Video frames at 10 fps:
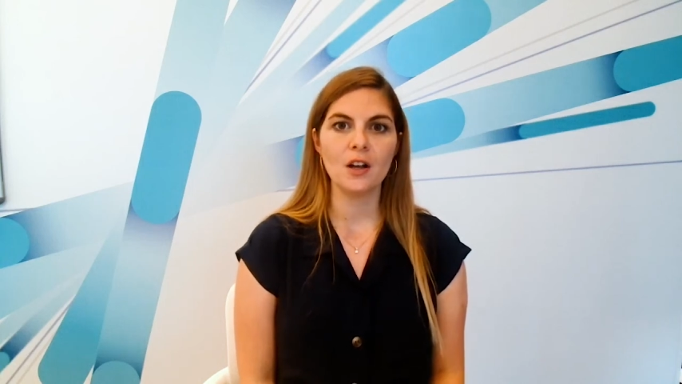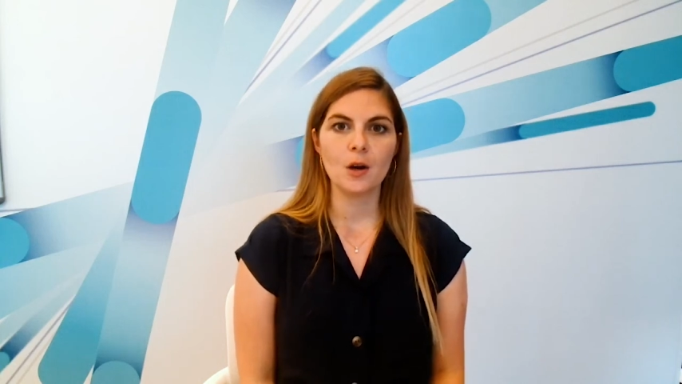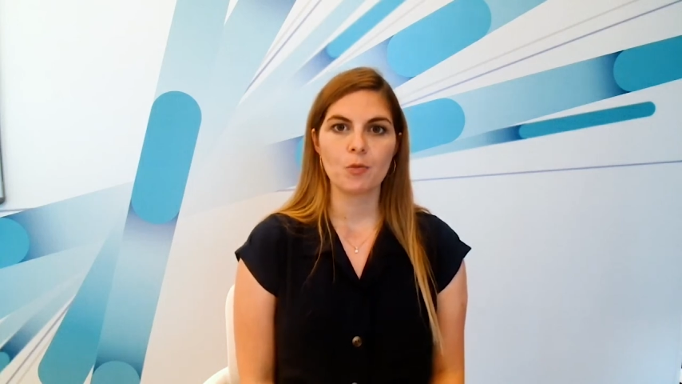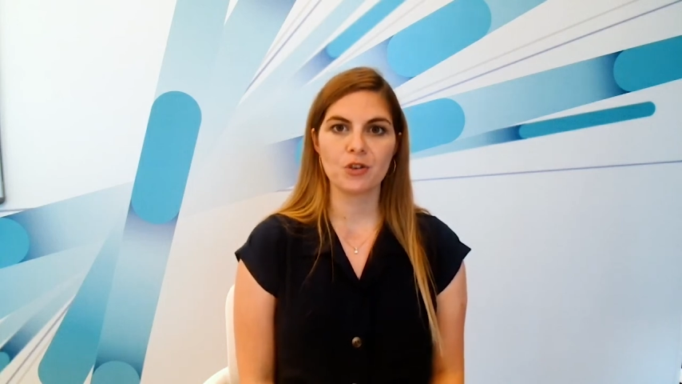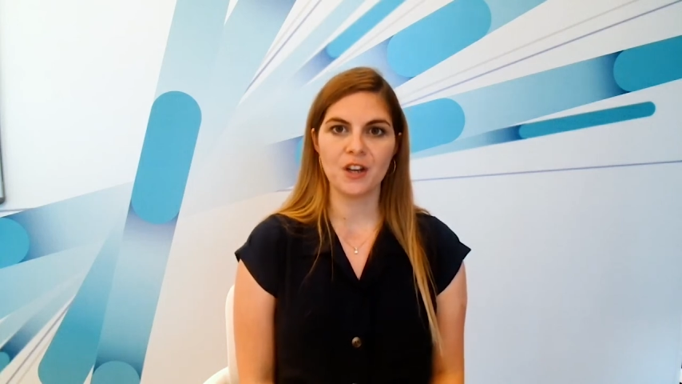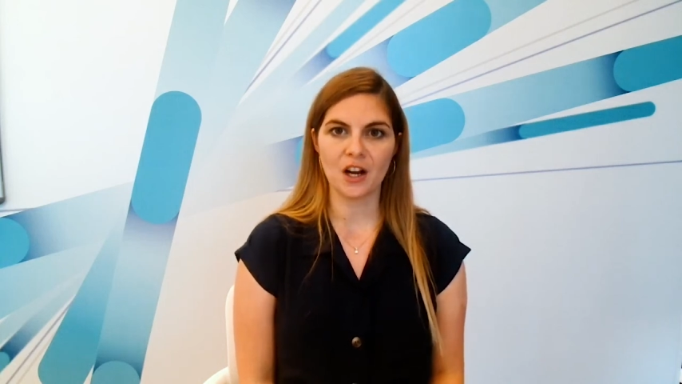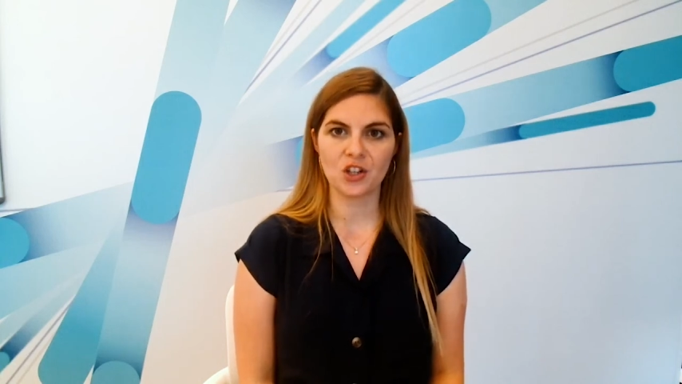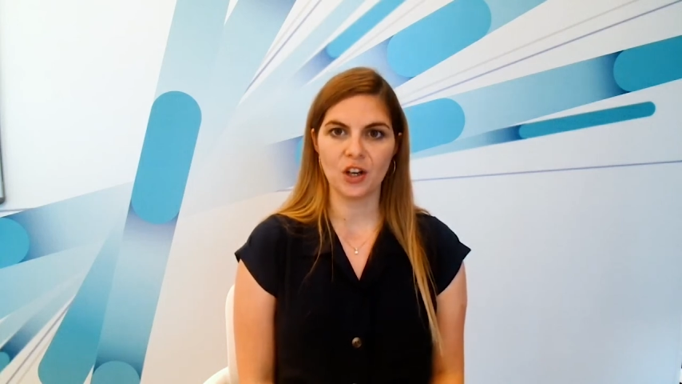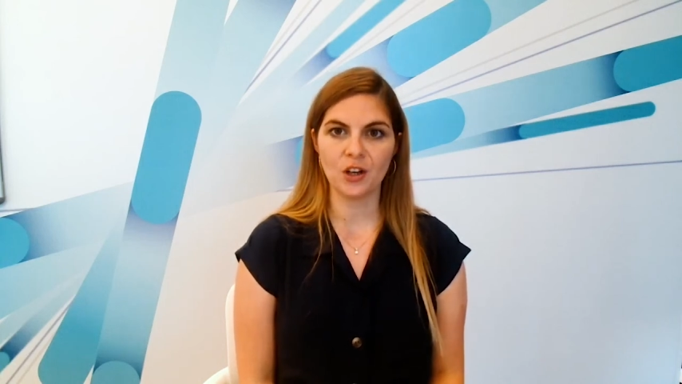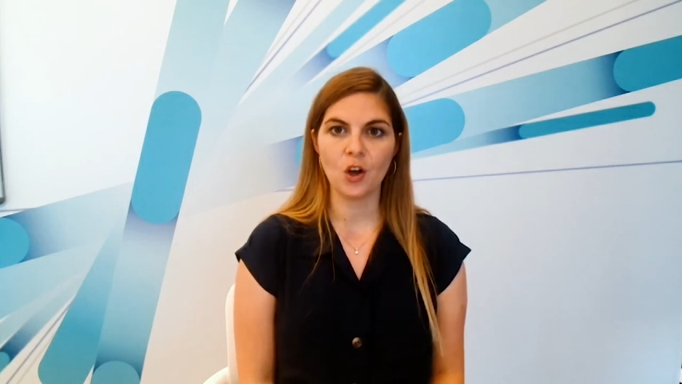
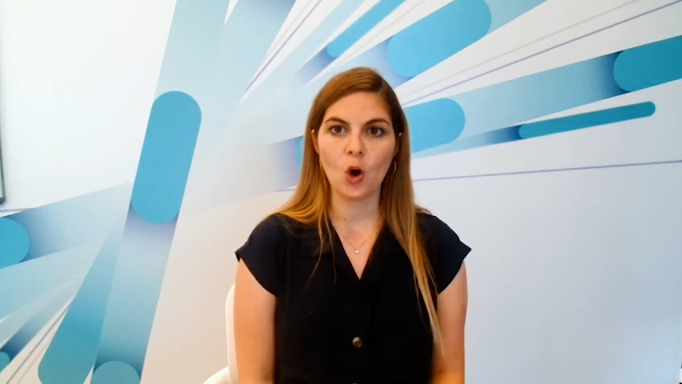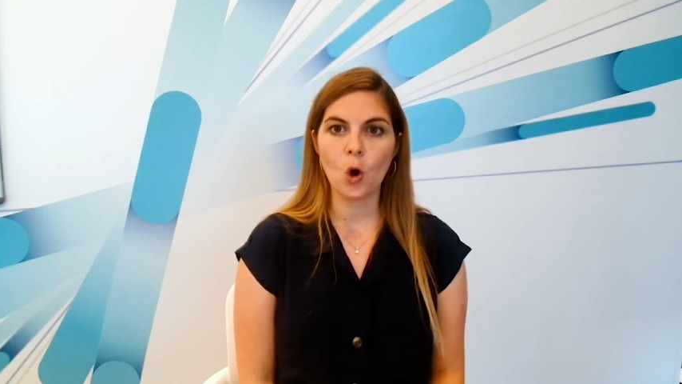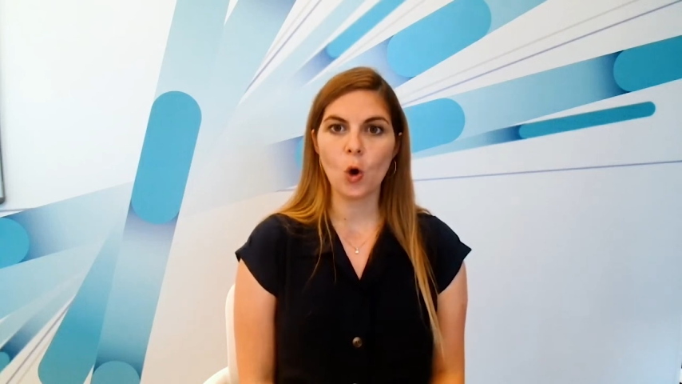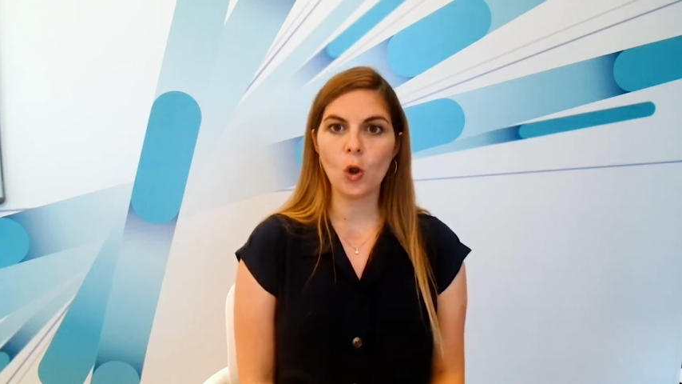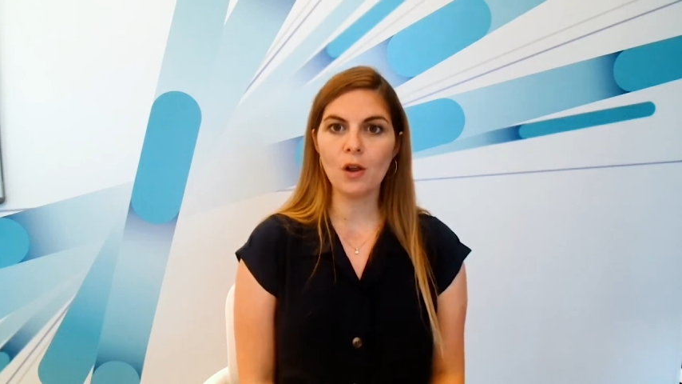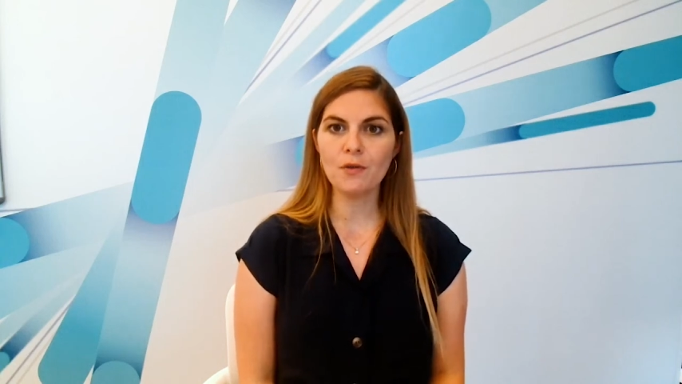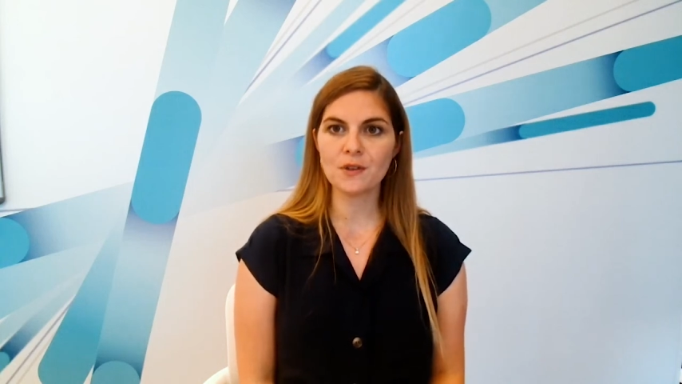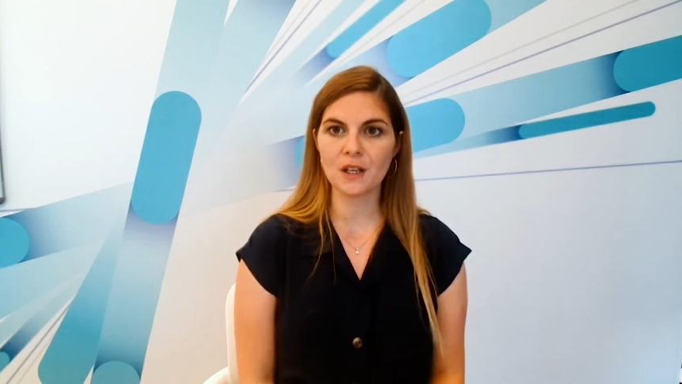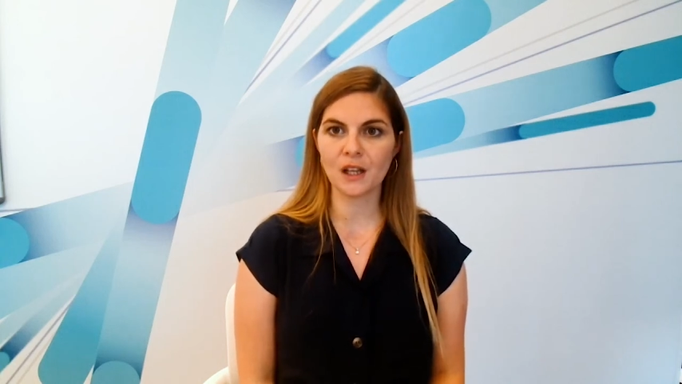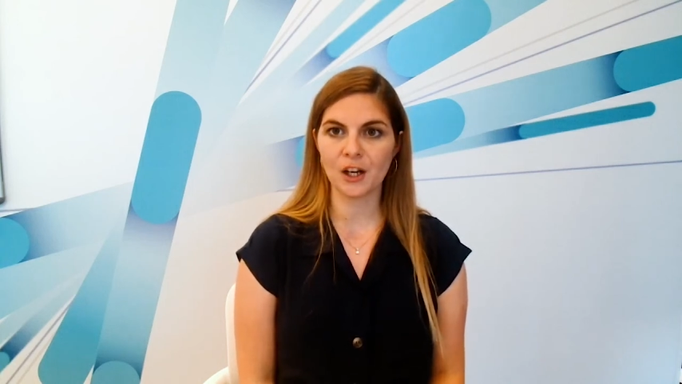protection, all of
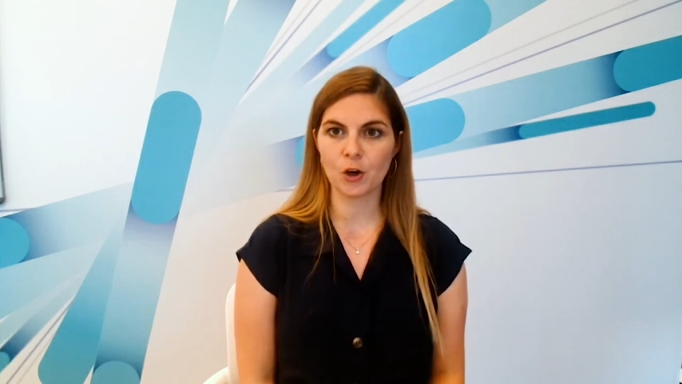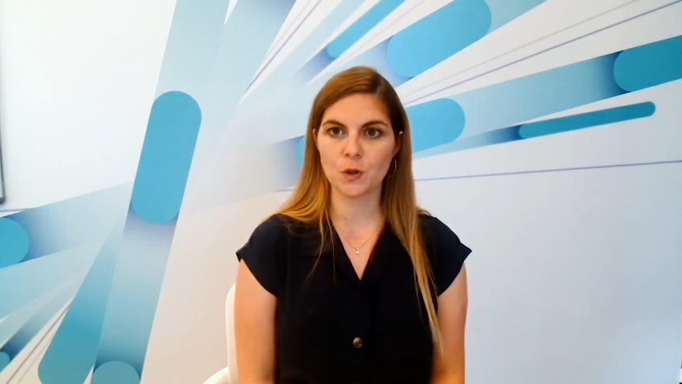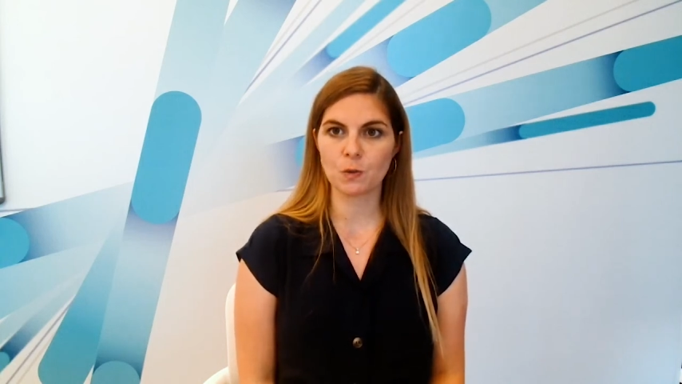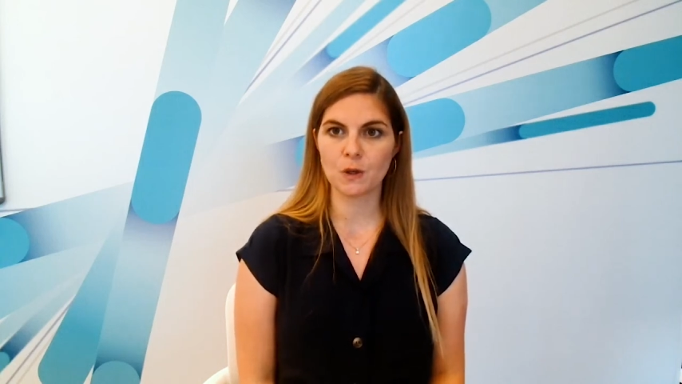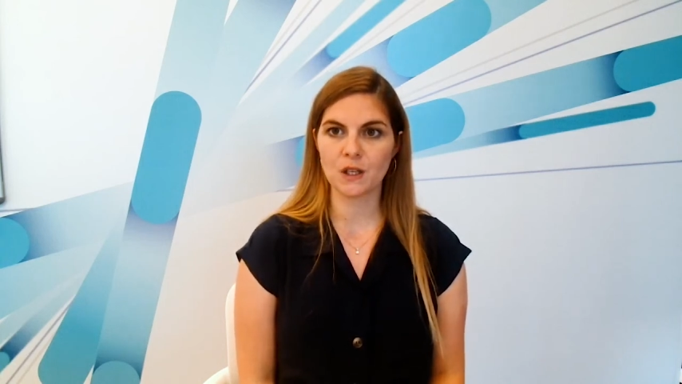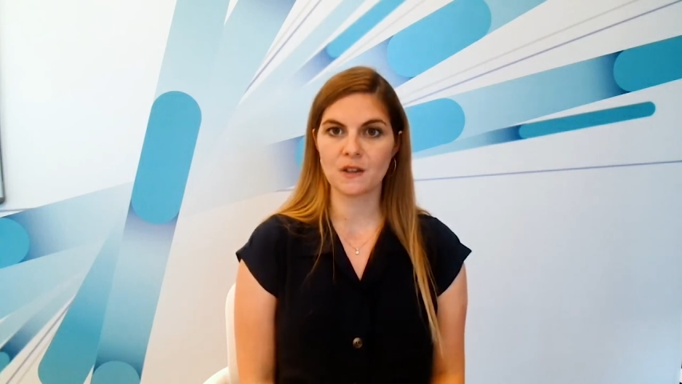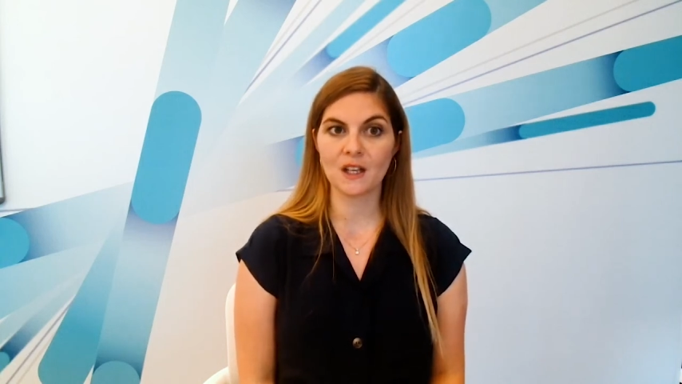the layers within the